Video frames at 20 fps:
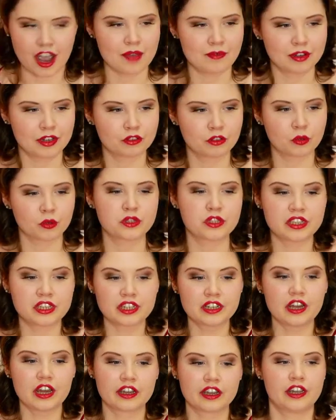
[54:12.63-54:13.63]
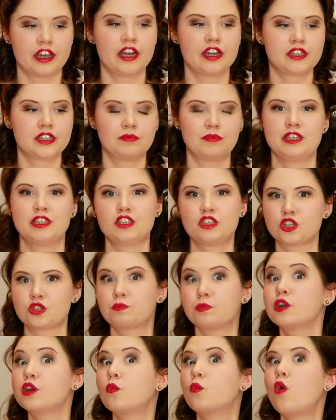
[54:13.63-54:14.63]
and of course it didn't occur to me to just
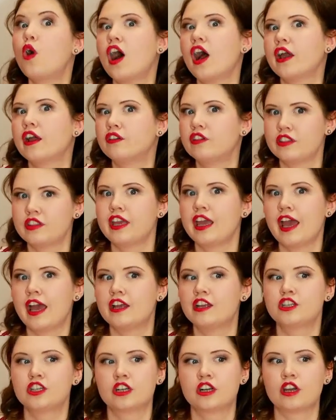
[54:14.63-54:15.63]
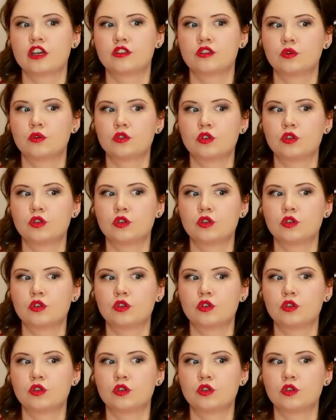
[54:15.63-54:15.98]
put a wire in the edge, and I thought,